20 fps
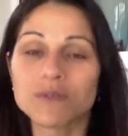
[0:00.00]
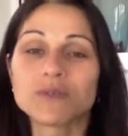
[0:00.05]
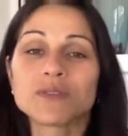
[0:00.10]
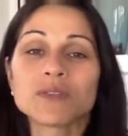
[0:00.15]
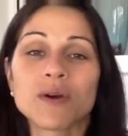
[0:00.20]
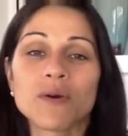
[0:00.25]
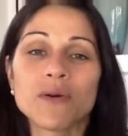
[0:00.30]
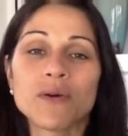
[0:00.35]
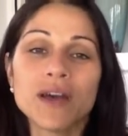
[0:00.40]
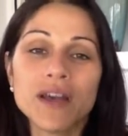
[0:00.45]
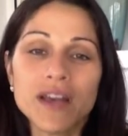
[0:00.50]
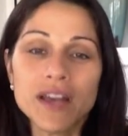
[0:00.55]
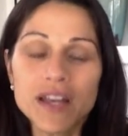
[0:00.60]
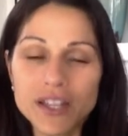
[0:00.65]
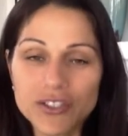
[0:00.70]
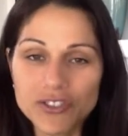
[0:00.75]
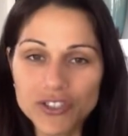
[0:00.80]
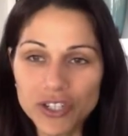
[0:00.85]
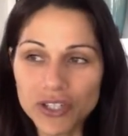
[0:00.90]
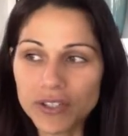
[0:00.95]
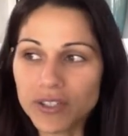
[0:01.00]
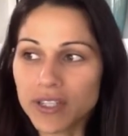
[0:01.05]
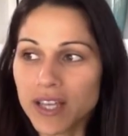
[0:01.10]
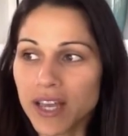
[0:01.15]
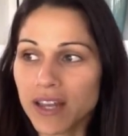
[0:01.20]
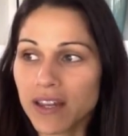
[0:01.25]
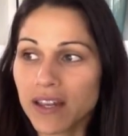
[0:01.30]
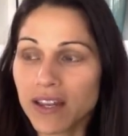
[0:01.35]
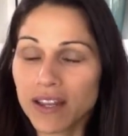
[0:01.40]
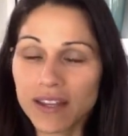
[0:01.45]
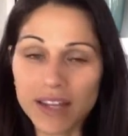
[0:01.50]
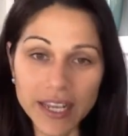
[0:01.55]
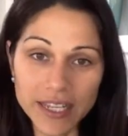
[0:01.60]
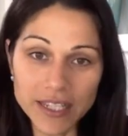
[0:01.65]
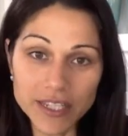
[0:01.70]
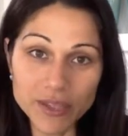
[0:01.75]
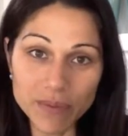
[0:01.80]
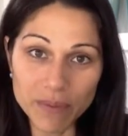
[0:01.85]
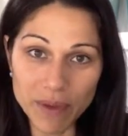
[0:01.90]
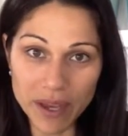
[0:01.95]
So Jill's getting a
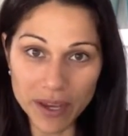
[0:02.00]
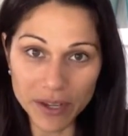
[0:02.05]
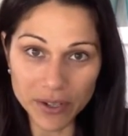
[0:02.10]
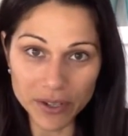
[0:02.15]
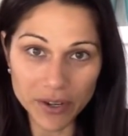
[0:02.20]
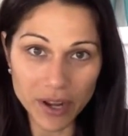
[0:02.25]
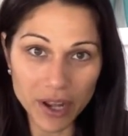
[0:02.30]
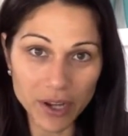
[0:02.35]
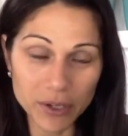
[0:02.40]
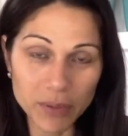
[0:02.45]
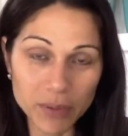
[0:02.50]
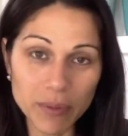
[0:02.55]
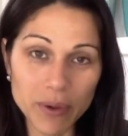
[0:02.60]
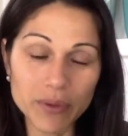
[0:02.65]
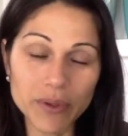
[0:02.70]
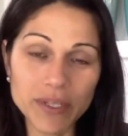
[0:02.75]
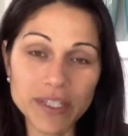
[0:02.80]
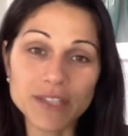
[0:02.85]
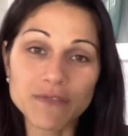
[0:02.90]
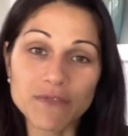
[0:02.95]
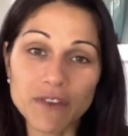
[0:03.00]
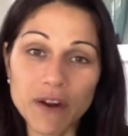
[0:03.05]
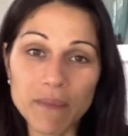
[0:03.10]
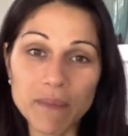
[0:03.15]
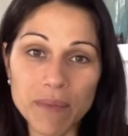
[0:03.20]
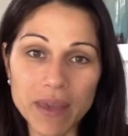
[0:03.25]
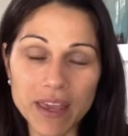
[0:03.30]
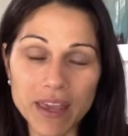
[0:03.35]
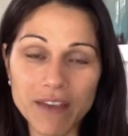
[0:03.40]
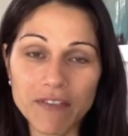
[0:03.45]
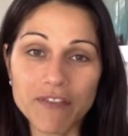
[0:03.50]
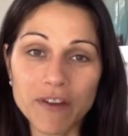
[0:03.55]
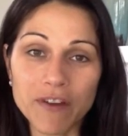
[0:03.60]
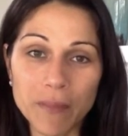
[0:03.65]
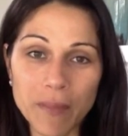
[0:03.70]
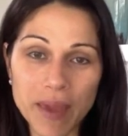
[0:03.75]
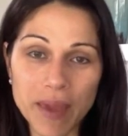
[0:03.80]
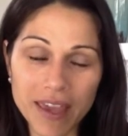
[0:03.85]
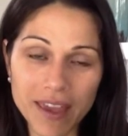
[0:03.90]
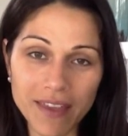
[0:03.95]
nice $300 bonus from me for
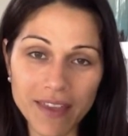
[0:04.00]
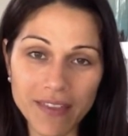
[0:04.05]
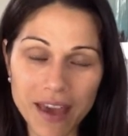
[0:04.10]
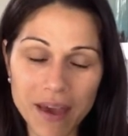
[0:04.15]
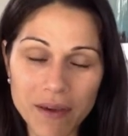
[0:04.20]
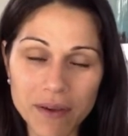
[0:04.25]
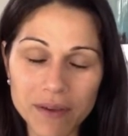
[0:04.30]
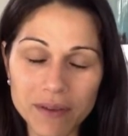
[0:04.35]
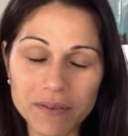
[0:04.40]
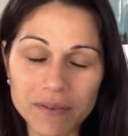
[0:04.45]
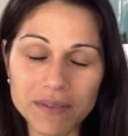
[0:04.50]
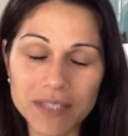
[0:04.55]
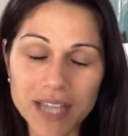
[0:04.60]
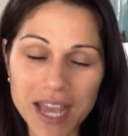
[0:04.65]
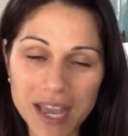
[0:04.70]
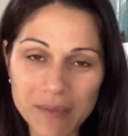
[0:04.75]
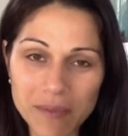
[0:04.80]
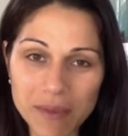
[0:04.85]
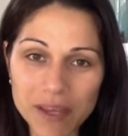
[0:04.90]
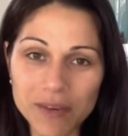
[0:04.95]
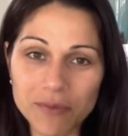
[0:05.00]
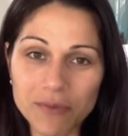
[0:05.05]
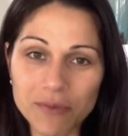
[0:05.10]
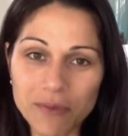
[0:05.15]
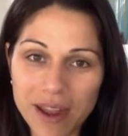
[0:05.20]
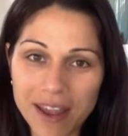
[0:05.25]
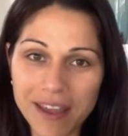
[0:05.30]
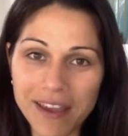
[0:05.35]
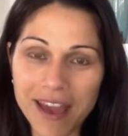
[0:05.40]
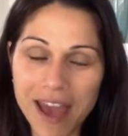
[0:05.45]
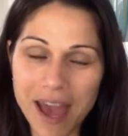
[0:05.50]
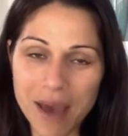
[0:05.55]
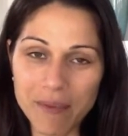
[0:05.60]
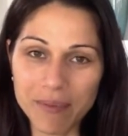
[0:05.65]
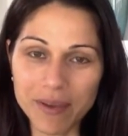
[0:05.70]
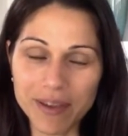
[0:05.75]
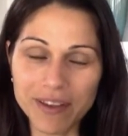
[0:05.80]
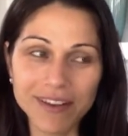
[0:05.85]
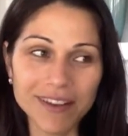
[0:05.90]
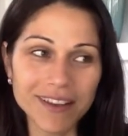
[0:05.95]
making that diamond rank
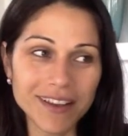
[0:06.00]
happen